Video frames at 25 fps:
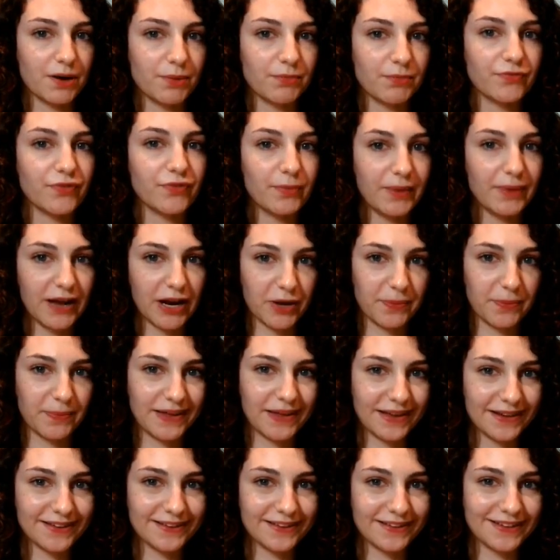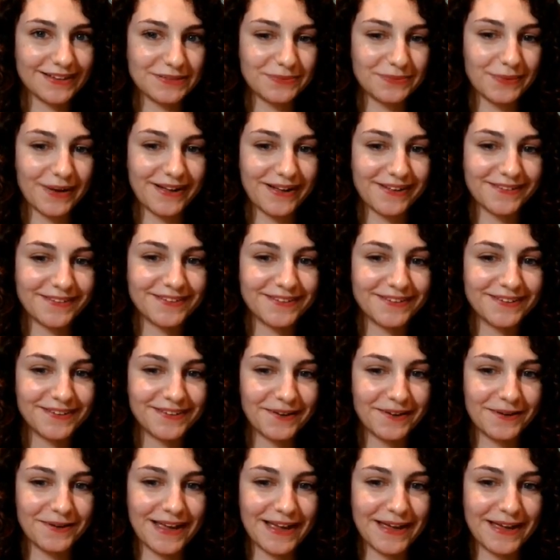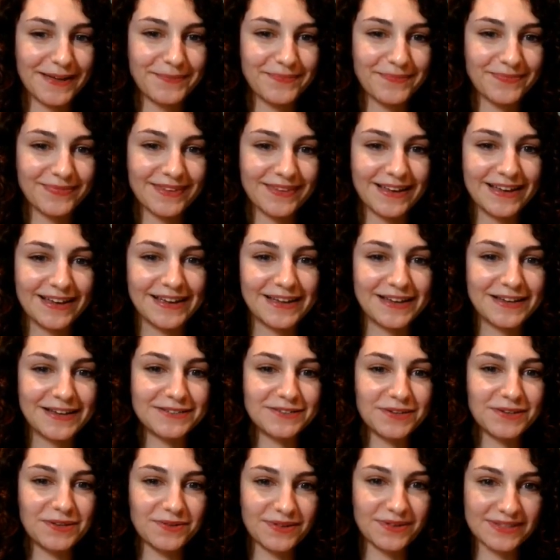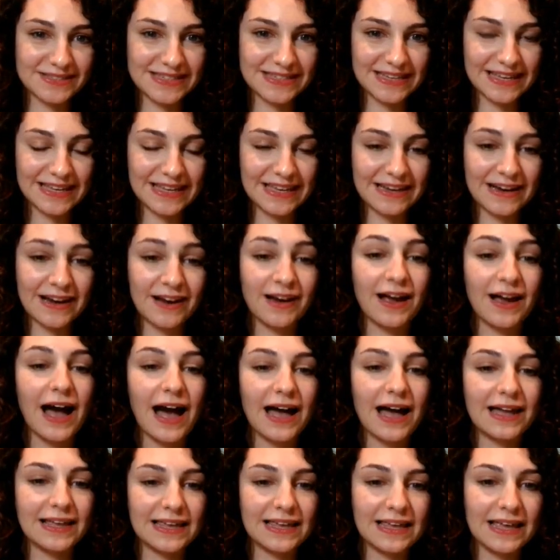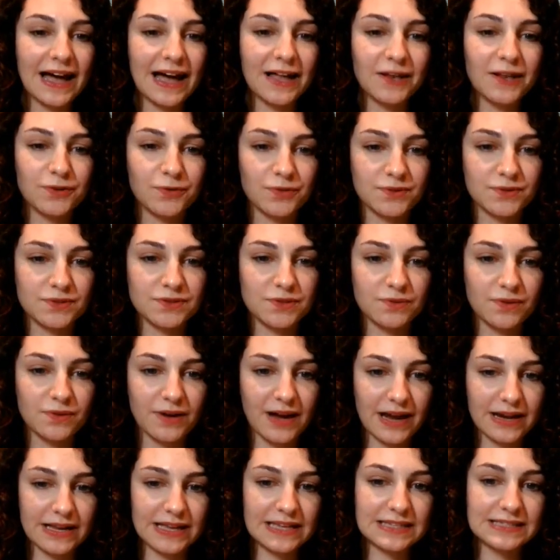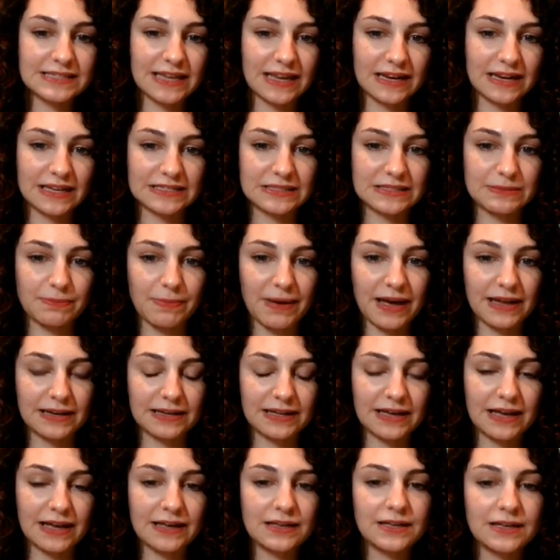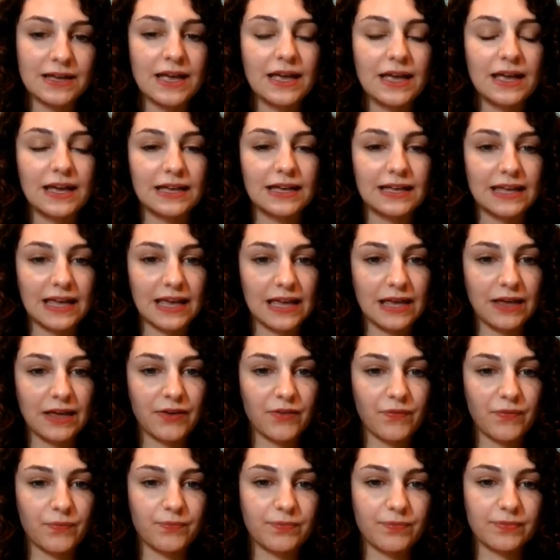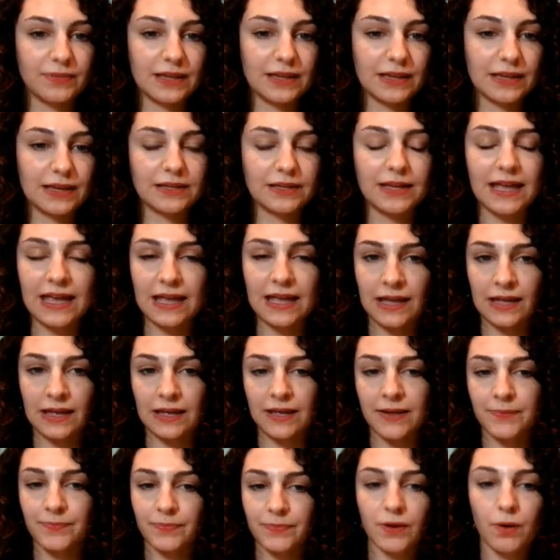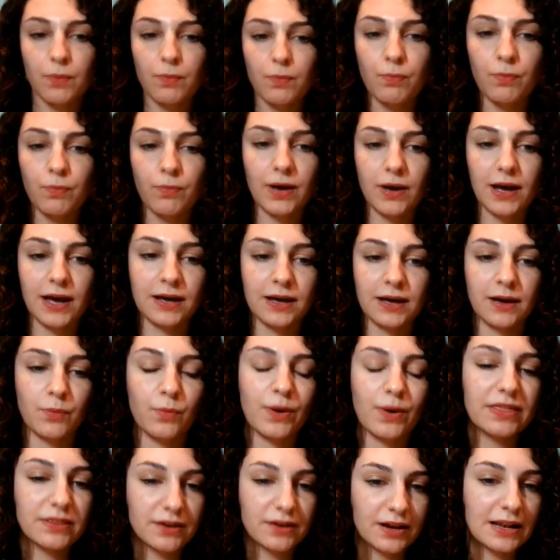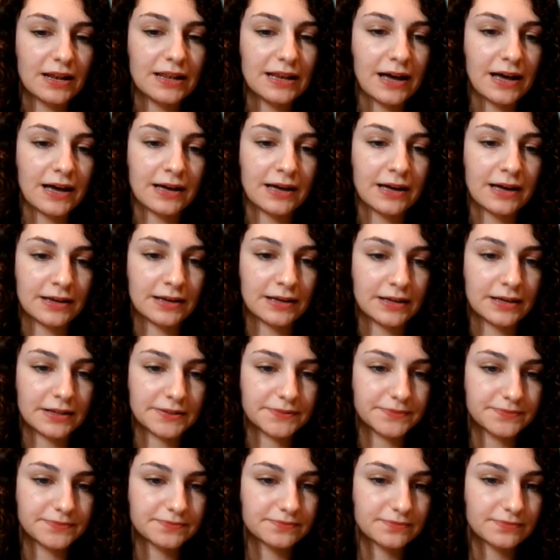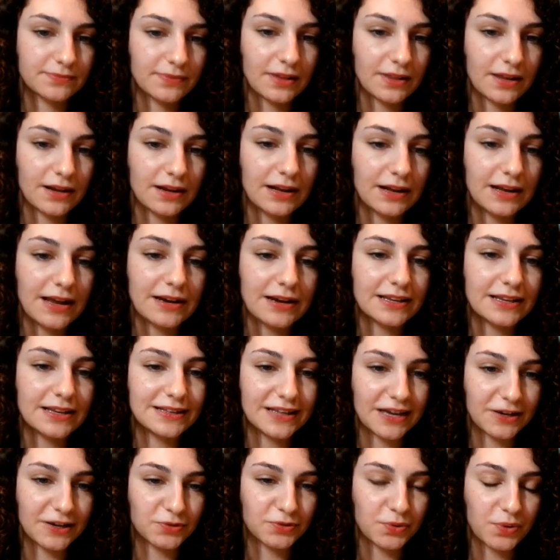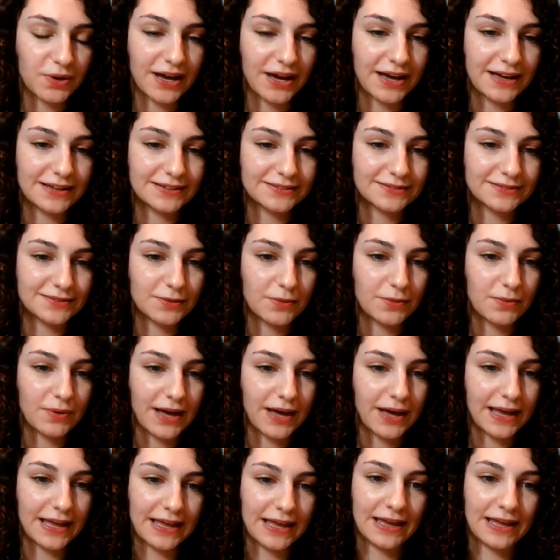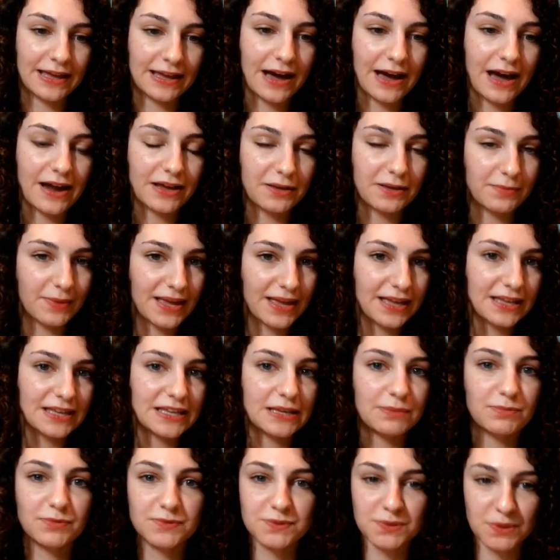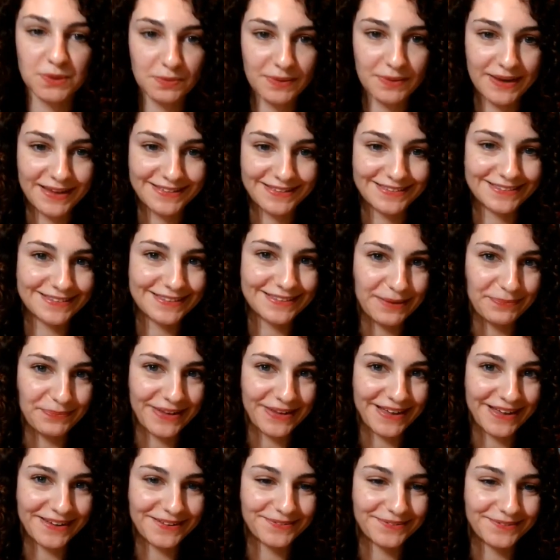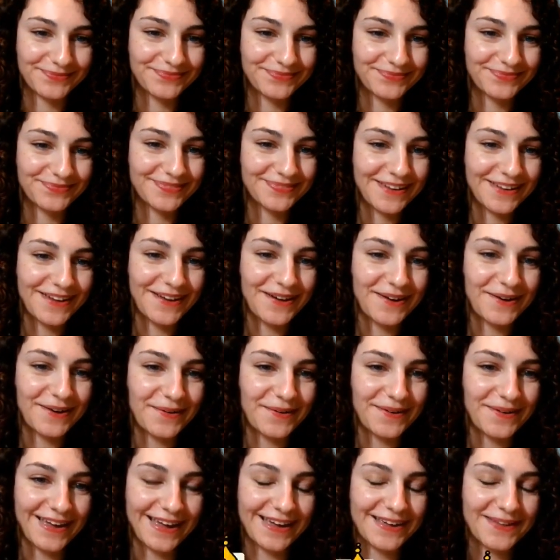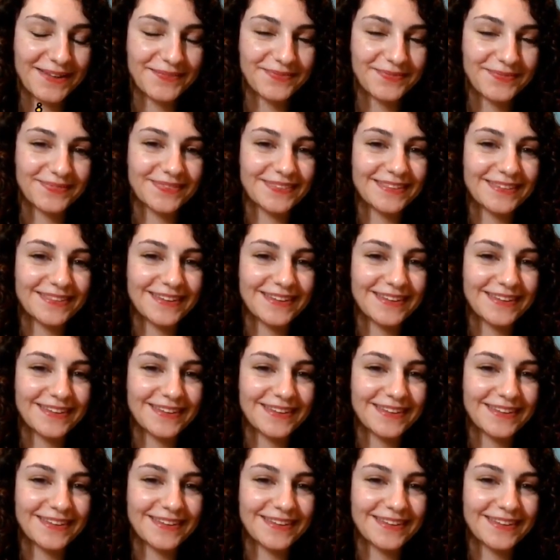come from Arabic as well. Okay? So you can see here, aquí hay algunos lugares en España que muestran la arquitectura árabe y musulmán también. Okay?